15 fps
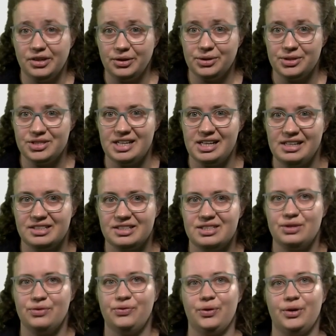a
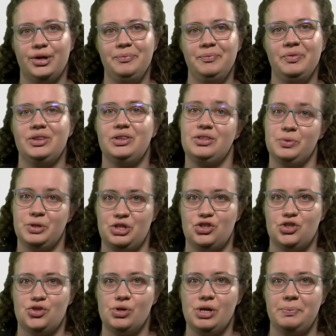consultancy firm which
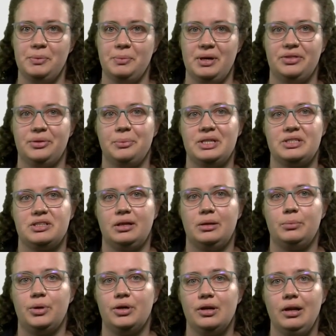drew up a mathematical
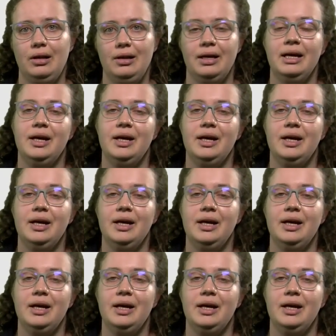model